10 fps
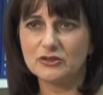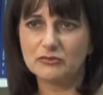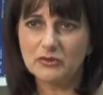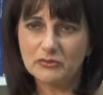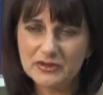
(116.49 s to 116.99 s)

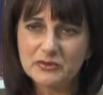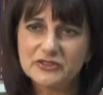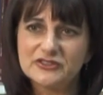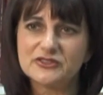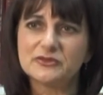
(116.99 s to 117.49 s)
What we want
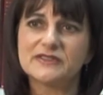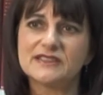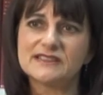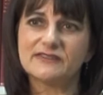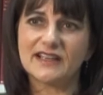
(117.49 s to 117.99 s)
to do with
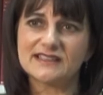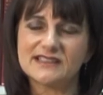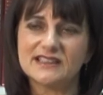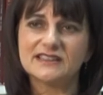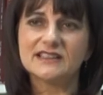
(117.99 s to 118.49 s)
this
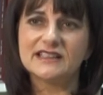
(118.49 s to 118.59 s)
vaccine